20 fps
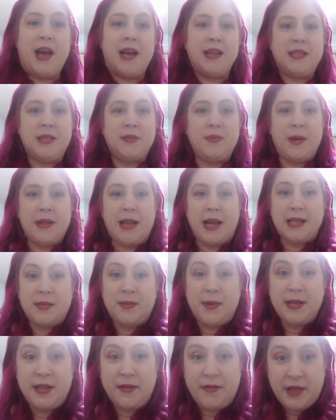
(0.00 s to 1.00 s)
that's that's
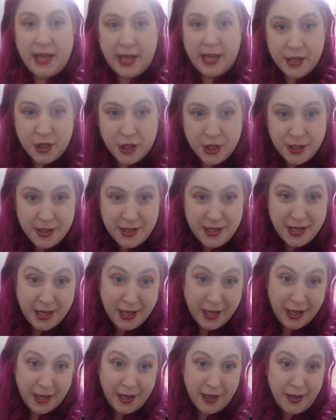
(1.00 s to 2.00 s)
my divination
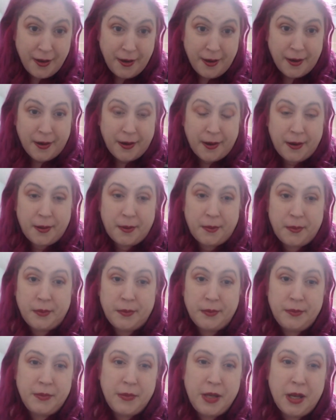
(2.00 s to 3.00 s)
tea.
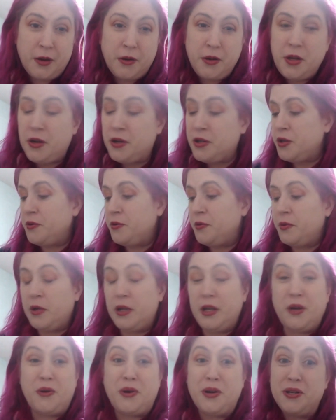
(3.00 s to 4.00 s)
Um, you know, you could do
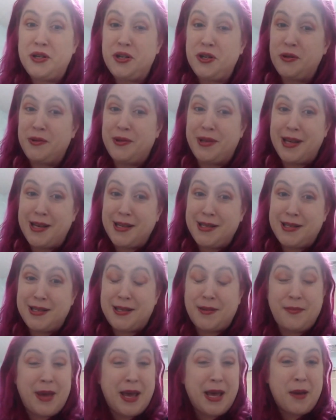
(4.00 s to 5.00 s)
you could do
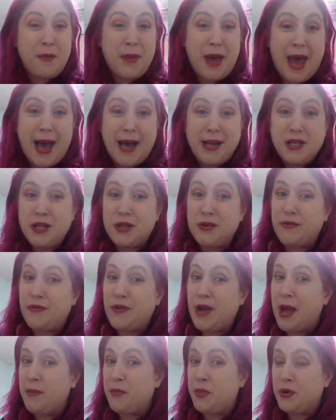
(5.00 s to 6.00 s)
this, make a batch,
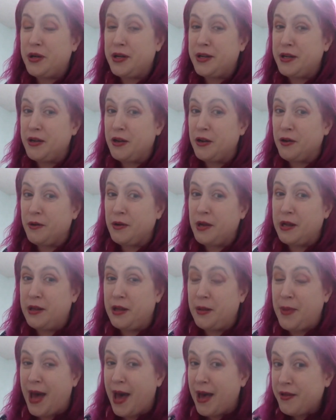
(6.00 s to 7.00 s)
and put it in your in
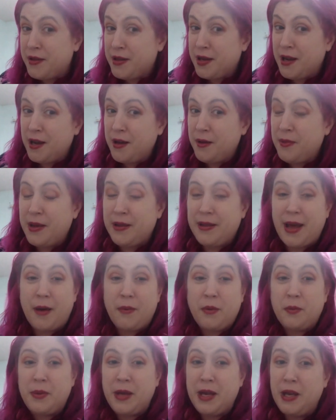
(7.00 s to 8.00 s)
the bathtub, and
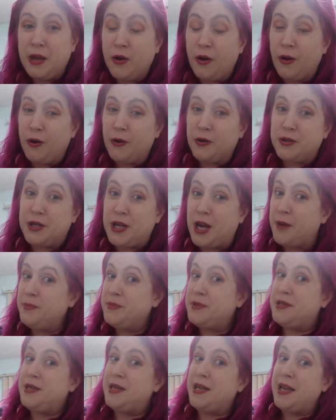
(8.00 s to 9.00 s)
that will be your
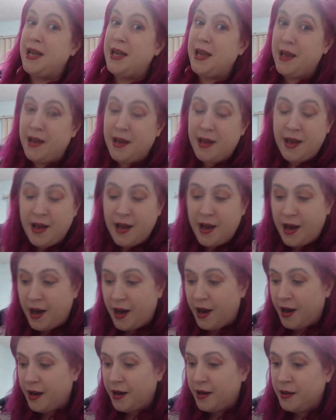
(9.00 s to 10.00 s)
tub tea,
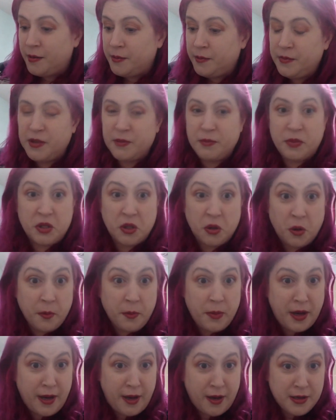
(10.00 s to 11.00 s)
um,
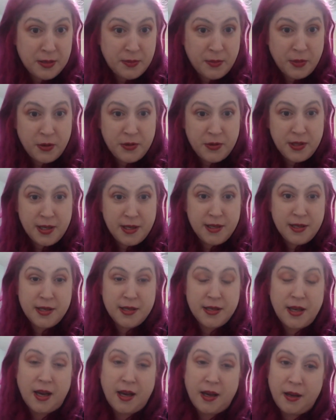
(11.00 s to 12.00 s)
absorbed by
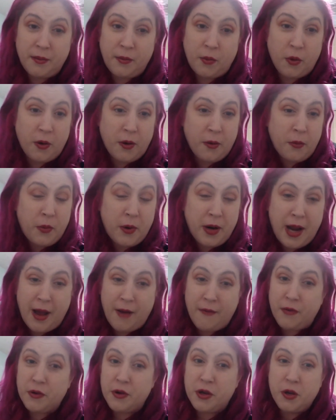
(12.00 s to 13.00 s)
osmosis, um, or
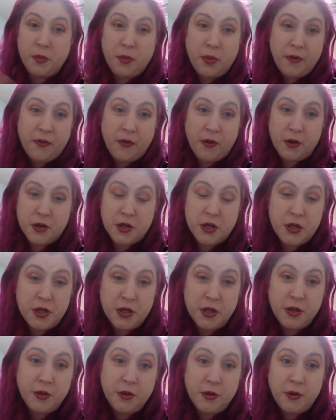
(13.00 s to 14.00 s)
whatever you prefer to
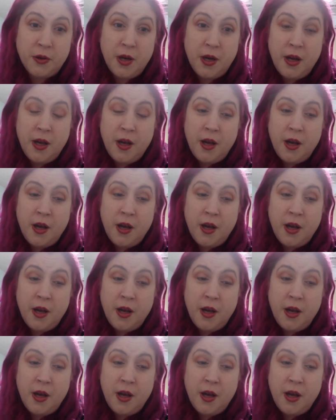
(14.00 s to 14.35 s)
do